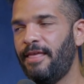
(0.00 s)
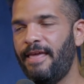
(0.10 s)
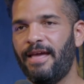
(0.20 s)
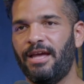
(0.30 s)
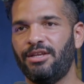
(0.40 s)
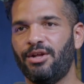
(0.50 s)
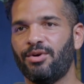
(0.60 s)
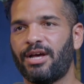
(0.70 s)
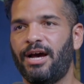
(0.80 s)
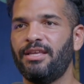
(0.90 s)
And,
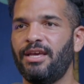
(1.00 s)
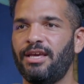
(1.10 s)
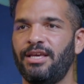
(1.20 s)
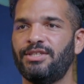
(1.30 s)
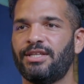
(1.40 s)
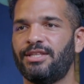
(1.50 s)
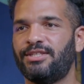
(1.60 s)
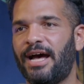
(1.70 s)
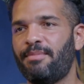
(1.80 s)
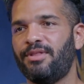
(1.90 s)
Kanye, he's at the
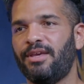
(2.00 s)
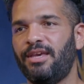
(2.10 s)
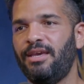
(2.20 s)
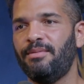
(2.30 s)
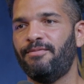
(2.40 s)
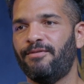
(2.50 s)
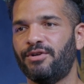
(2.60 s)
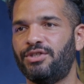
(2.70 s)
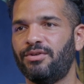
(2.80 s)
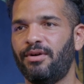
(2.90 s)
top of the heap
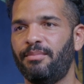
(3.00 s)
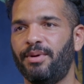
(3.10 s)
for sure.